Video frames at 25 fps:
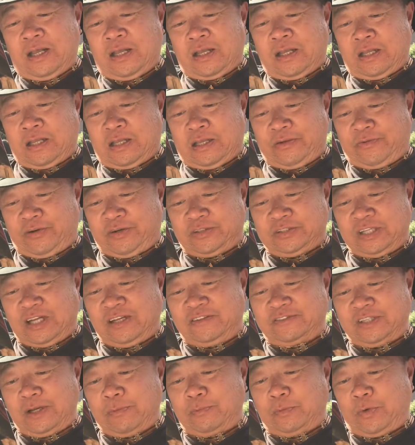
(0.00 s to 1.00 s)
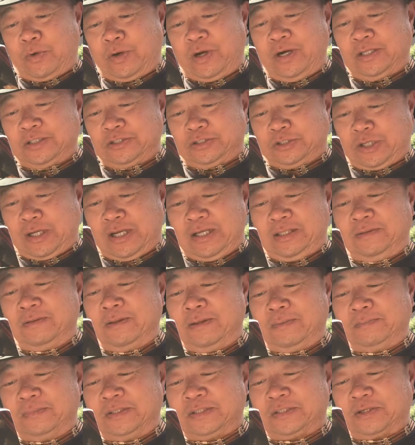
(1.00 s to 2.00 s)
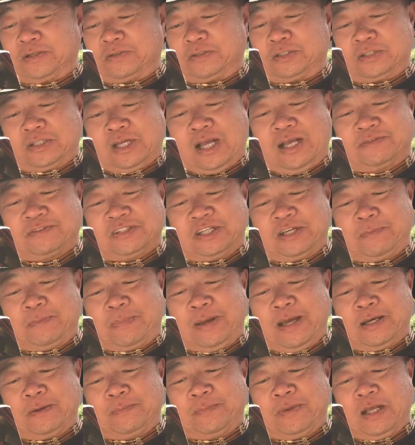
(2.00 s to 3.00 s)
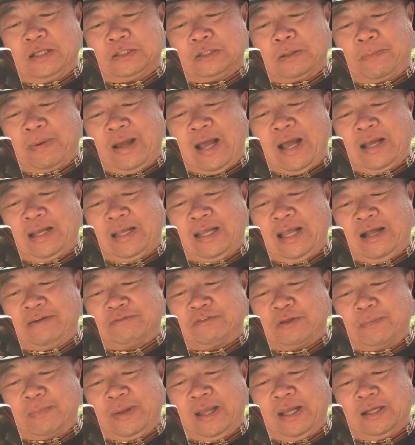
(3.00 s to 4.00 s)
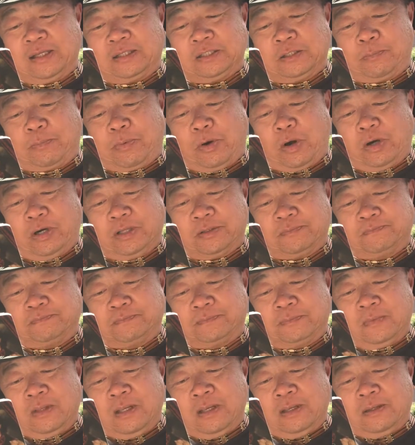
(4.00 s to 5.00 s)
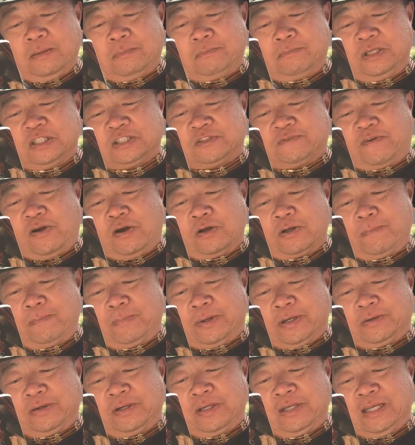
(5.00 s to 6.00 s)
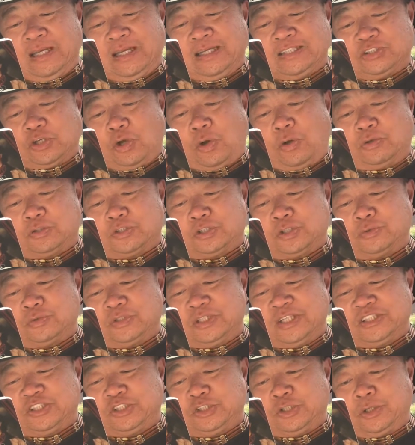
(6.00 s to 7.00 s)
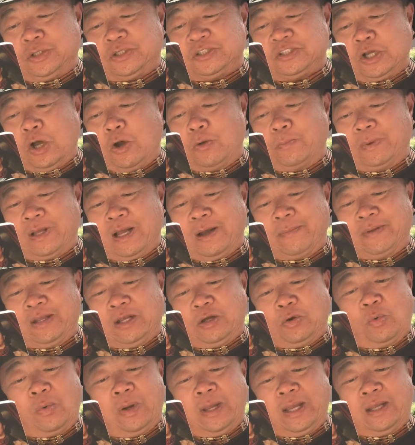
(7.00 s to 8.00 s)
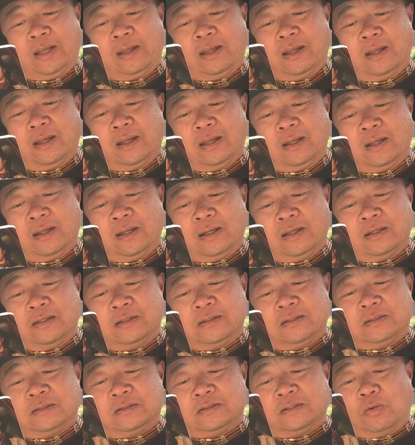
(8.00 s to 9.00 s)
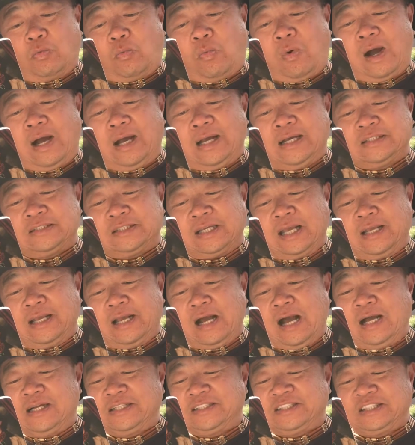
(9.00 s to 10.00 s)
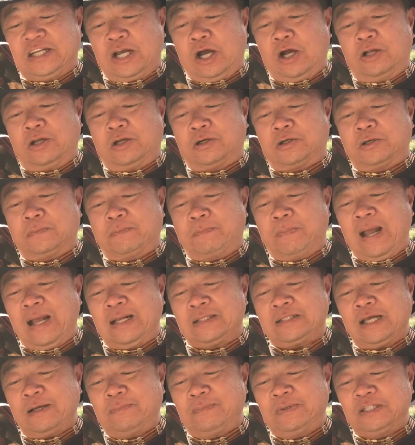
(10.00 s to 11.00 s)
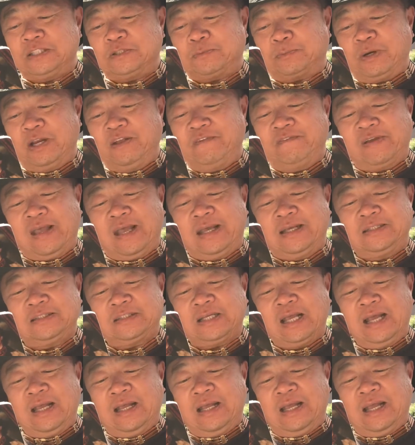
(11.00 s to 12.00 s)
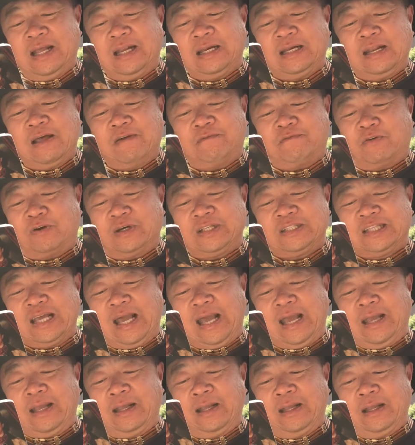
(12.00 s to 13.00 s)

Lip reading: Give yourself some credit, John. Mr. Krashovsky patted me on the back after Maka departed. Miss Falconberry is also this year's homecoming queen. The wise and kind scholar packed up his briefcase and left for the day.